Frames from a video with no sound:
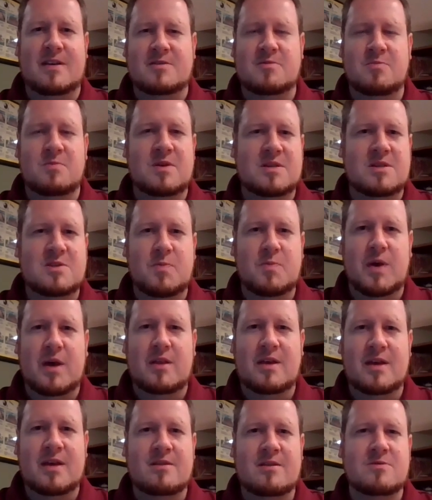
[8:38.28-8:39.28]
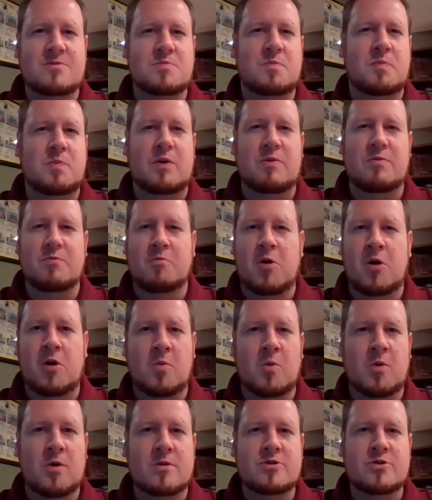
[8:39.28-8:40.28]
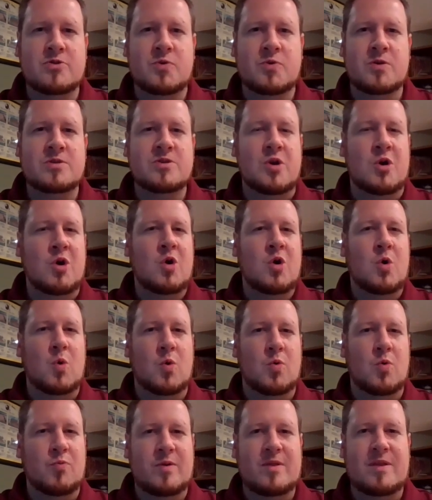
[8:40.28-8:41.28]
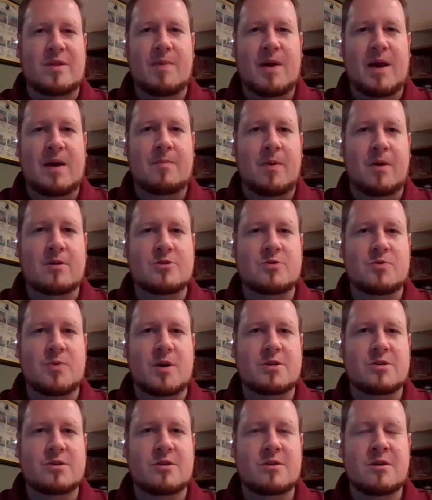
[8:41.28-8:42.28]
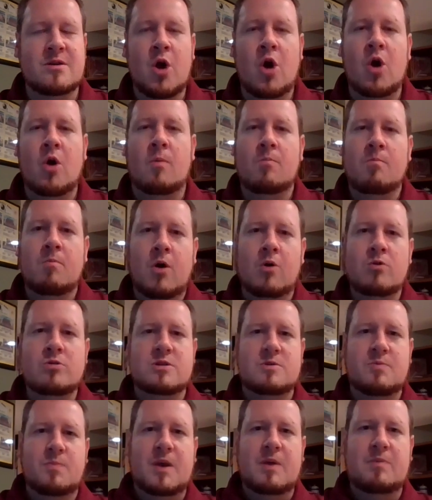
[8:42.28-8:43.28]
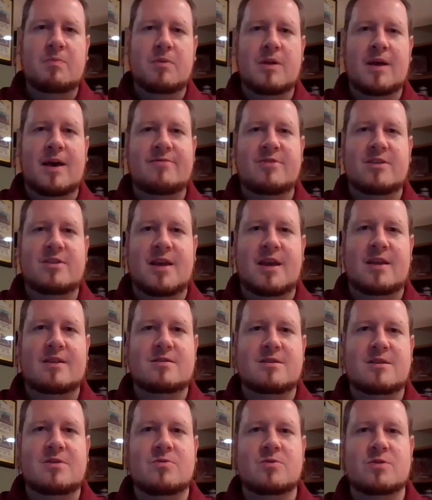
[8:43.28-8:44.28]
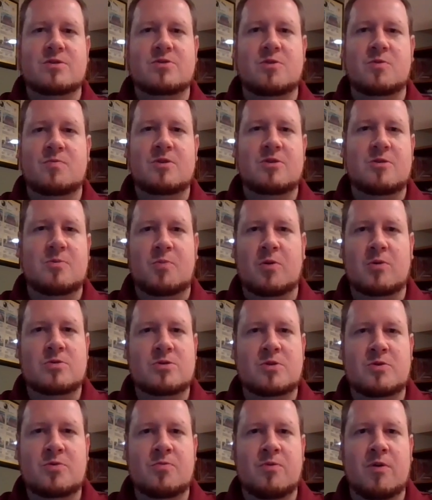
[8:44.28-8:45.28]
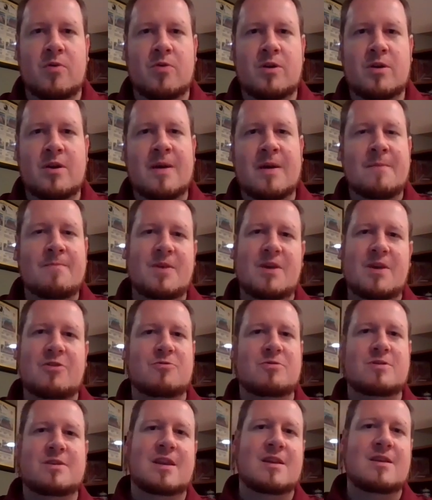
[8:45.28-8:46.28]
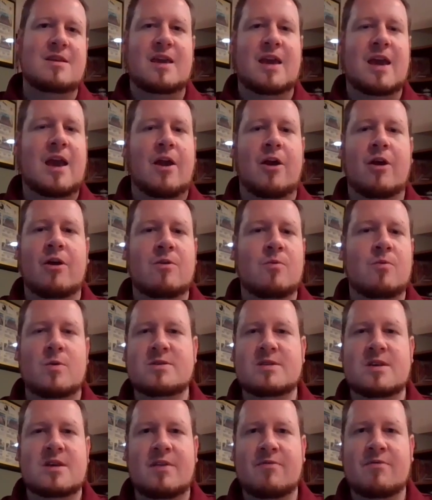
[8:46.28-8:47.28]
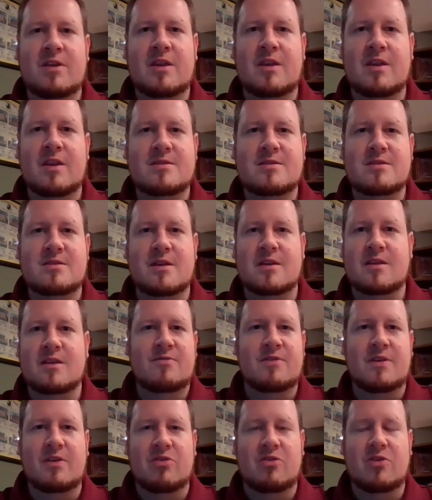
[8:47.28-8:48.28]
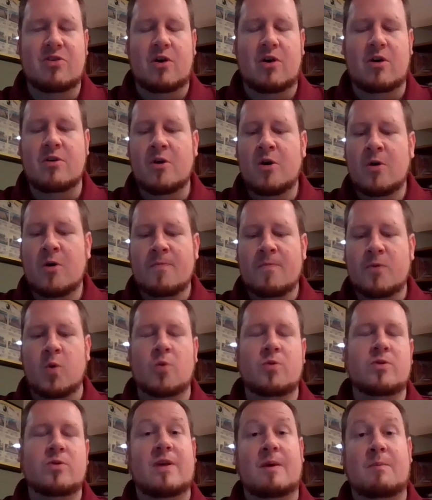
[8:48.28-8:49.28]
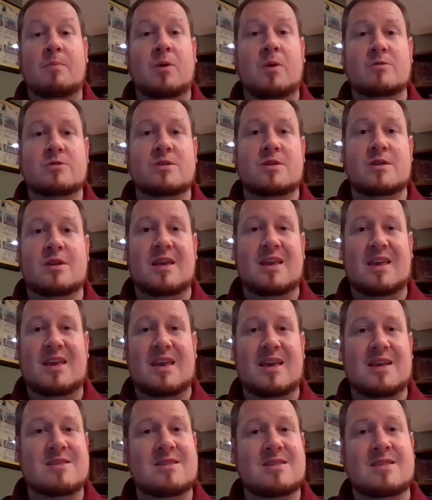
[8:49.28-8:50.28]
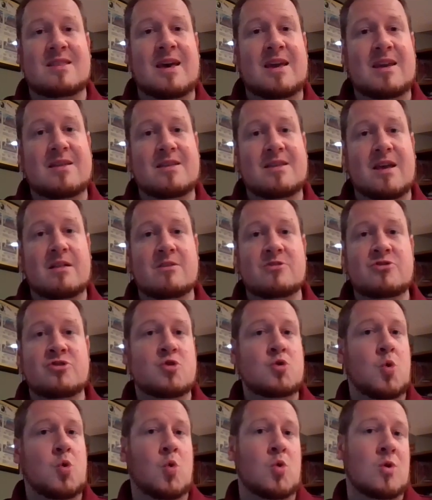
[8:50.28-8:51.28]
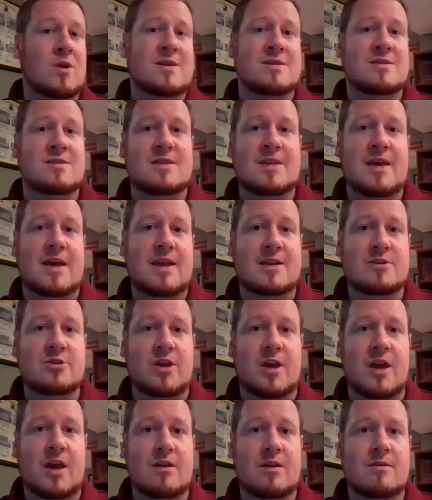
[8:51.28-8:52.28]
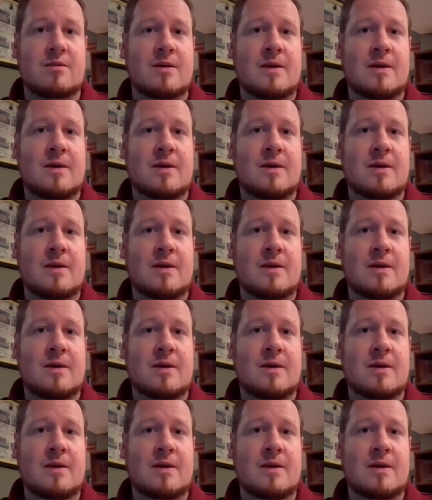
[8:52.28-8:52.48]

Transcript: misspellings, wrong word choice, or really bad punctuation, most people have the tendency to assume that the person who wrote it either didn't care and wasn't giving it any significant thought, or that person isn't that intelligent or isn't that educated.